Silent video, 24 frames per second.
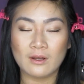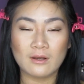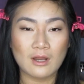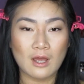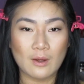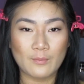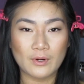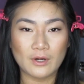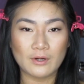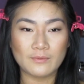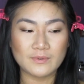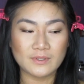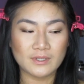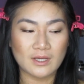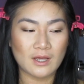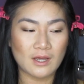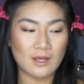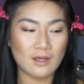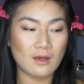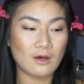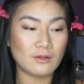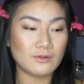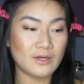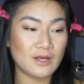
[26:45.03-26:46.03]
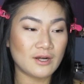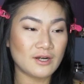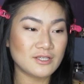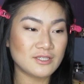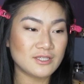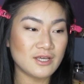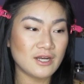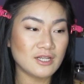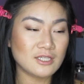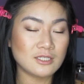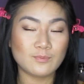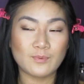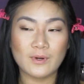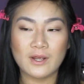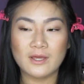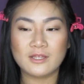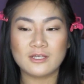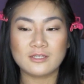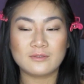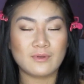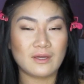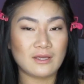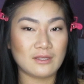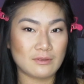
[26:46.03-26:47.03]
Now Urban Decay All Nighter Setting Spray,
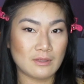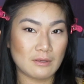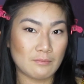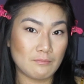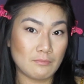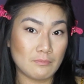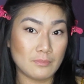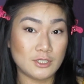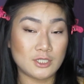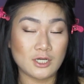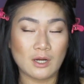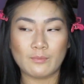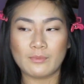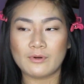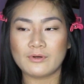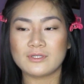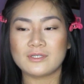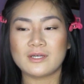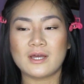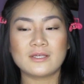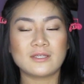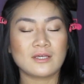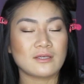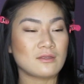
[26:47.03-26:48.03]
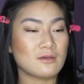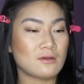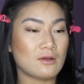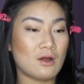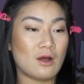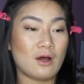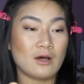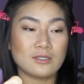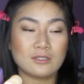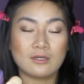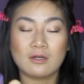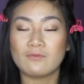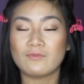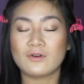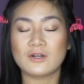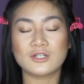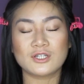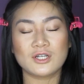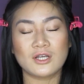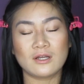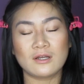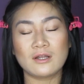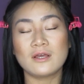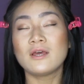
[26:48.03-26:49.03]
this is like the jumbo size, like the Costco
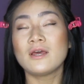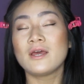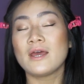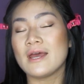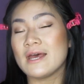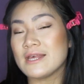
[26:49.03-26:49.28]
version.